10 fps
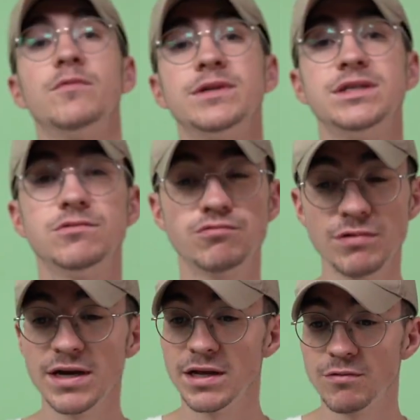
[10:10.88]
which is
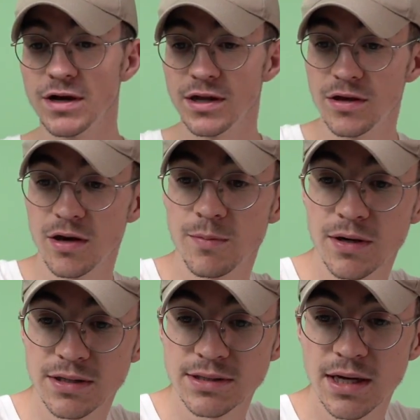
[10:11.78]
really, really good,
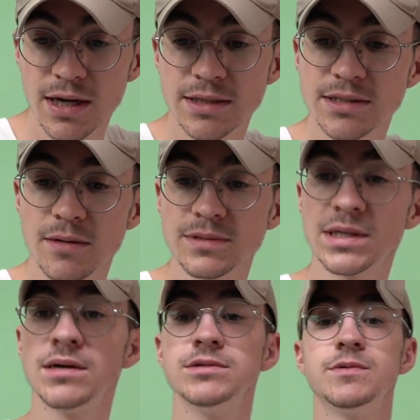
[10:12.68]
because
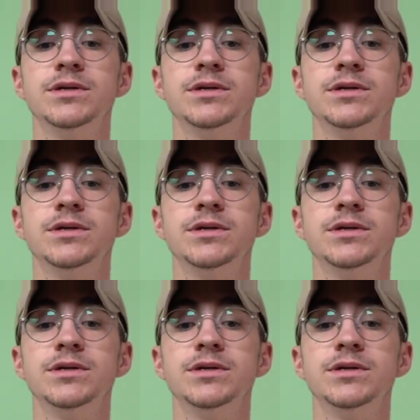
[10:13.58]
sometimes when